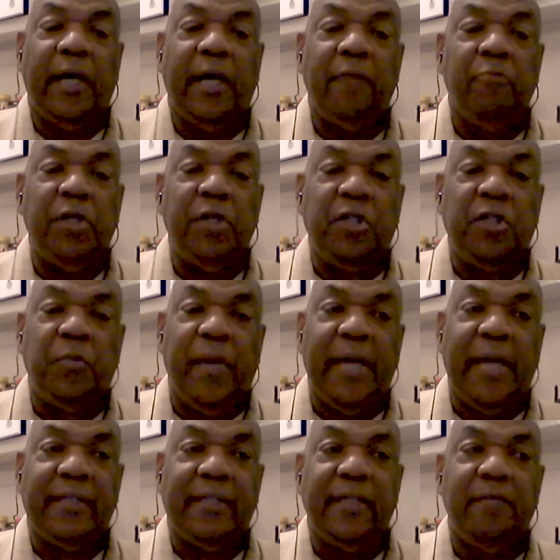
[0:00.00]
I reached
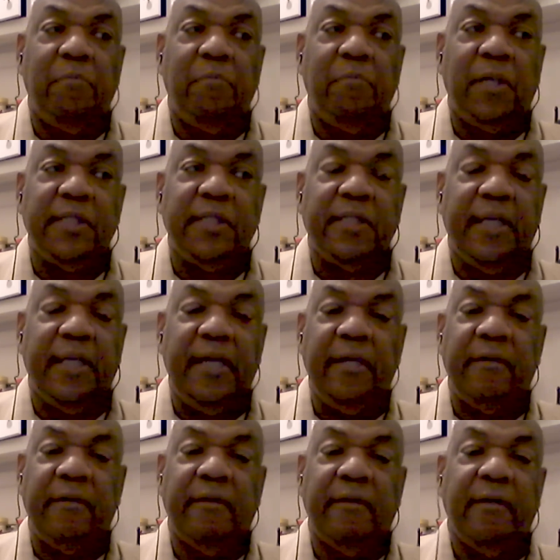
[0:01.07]
back to him months
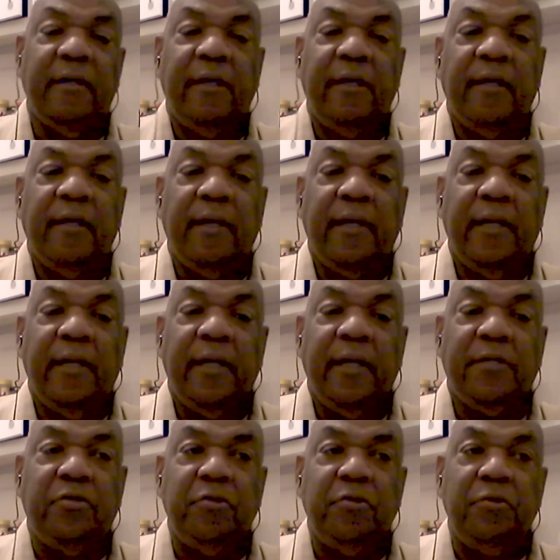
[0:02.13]
later
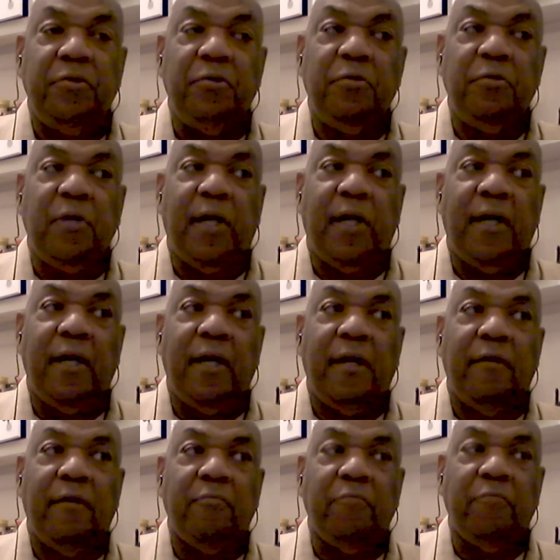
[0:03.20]
to
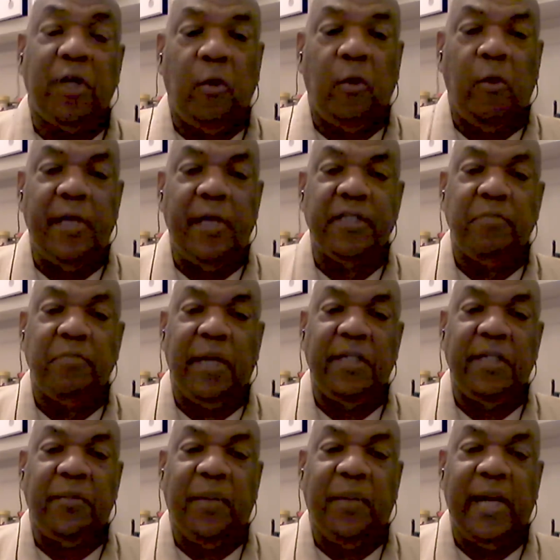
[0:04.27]
uh, request my
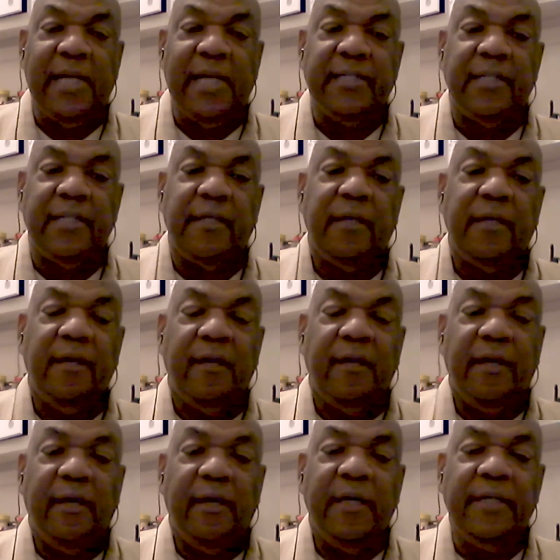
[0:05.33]
deposit,
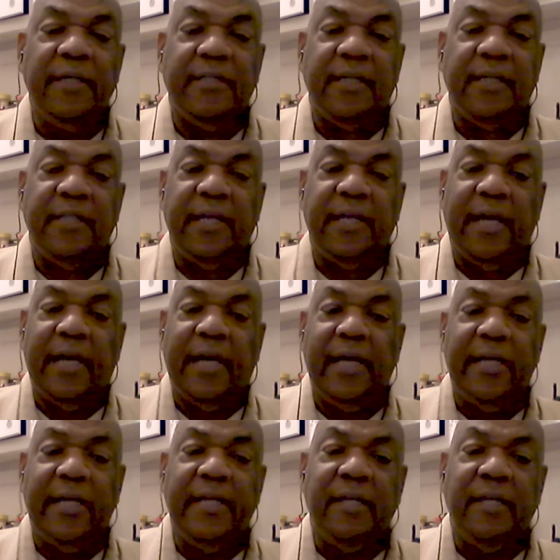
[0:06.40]
he said that I
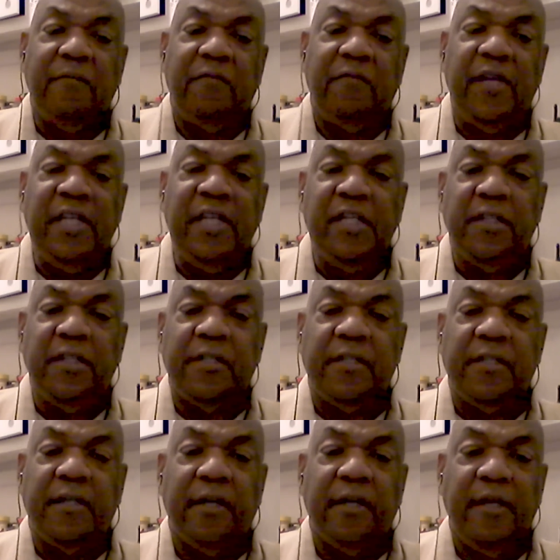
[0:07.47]
had
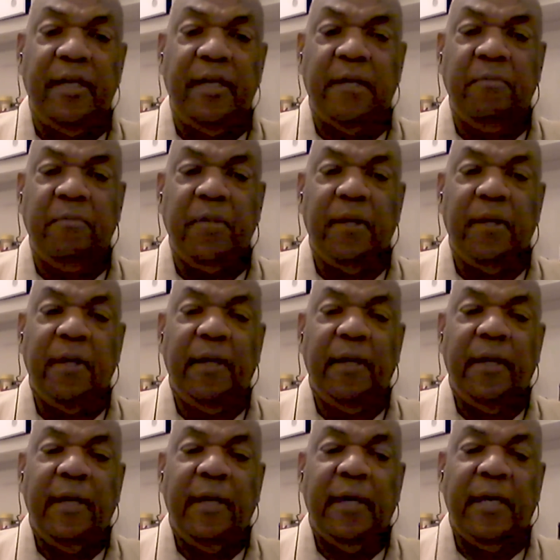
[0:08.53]
inconvenienced him
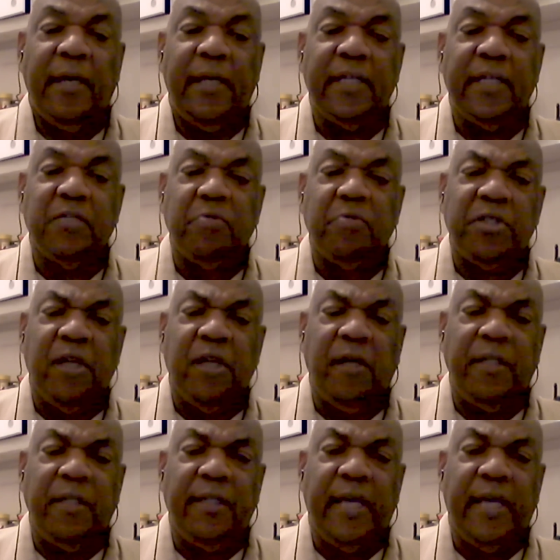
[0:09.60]
and as a
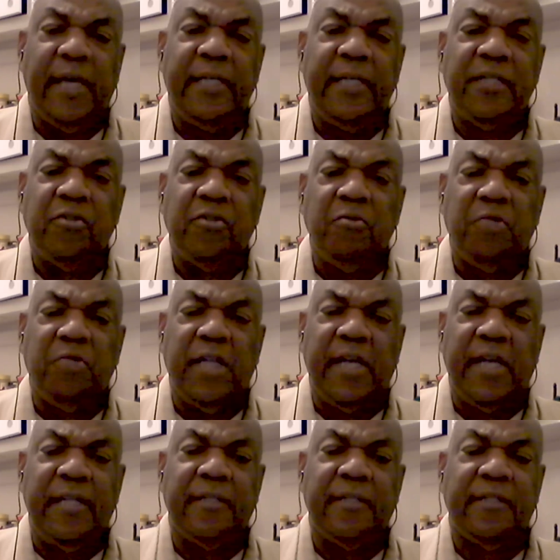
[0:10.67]
result of that, his new
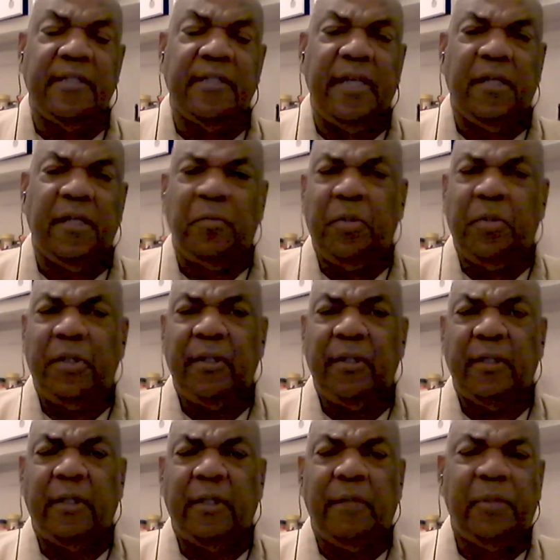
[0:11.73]
tenants, he had to put
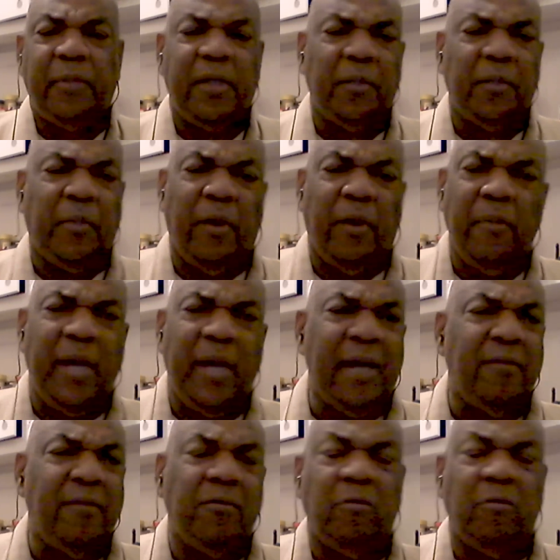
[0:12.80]
in, up in an apartment,
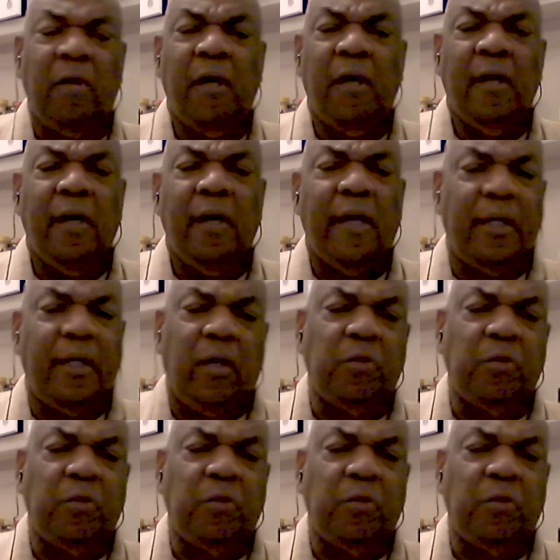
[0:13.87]
I don't know, on a